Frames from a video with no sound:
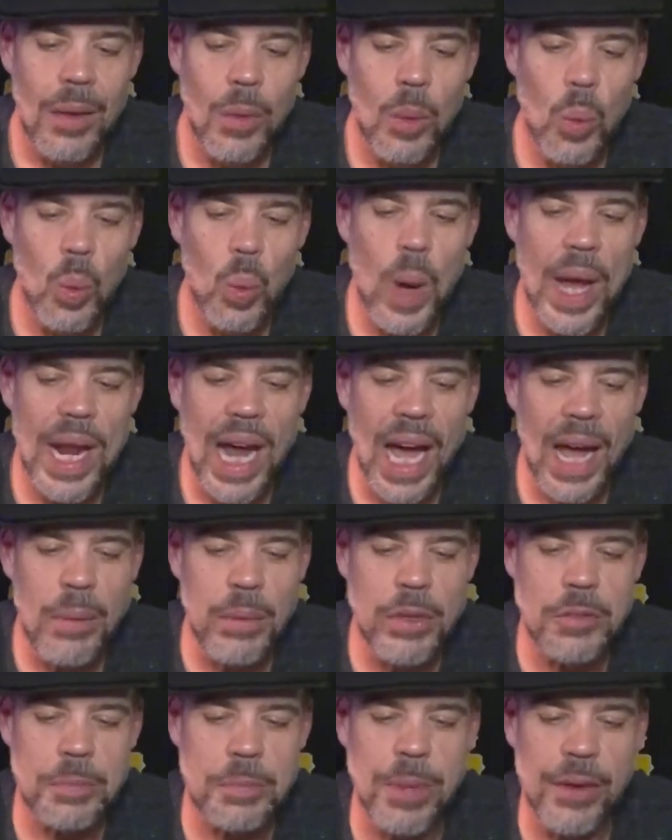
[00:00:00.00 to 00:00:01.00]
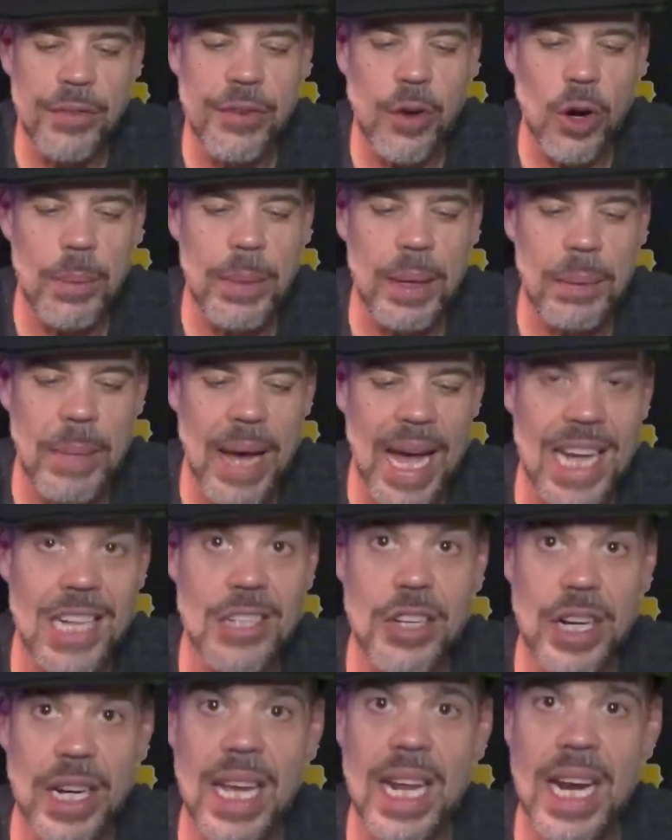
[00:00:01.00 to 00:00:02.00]
when I was performing
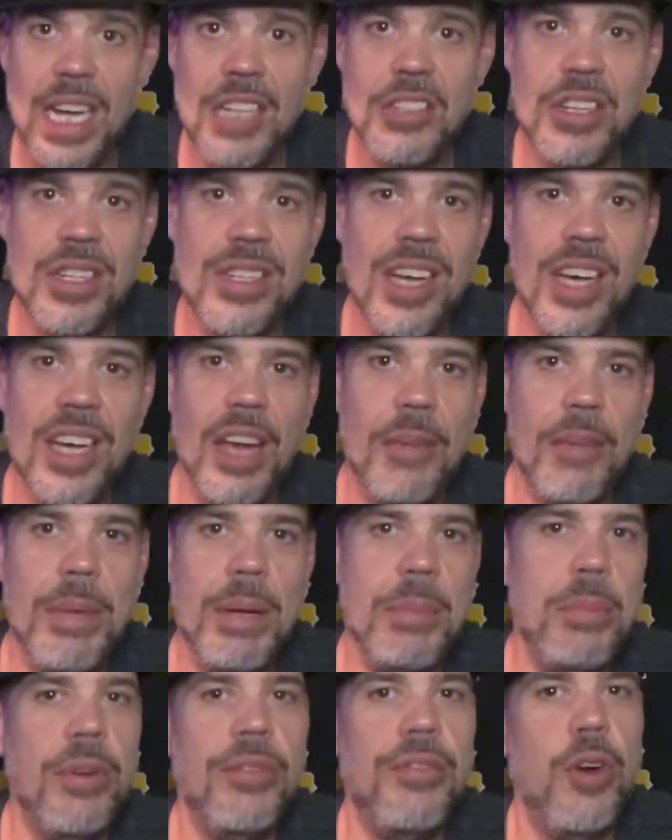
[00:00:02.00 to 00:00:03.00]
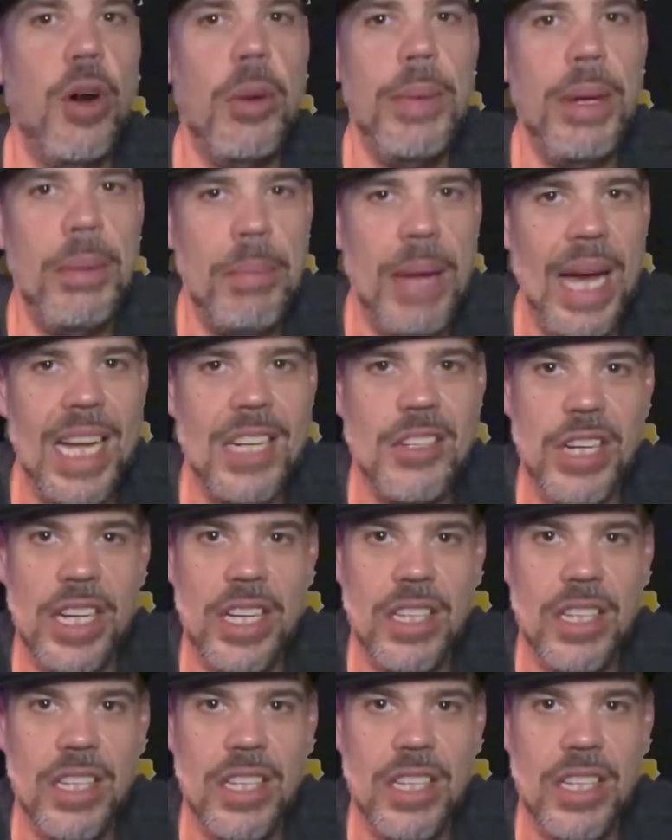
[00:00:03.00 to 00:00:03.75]
magic, and I should tell you, I've been performing magic,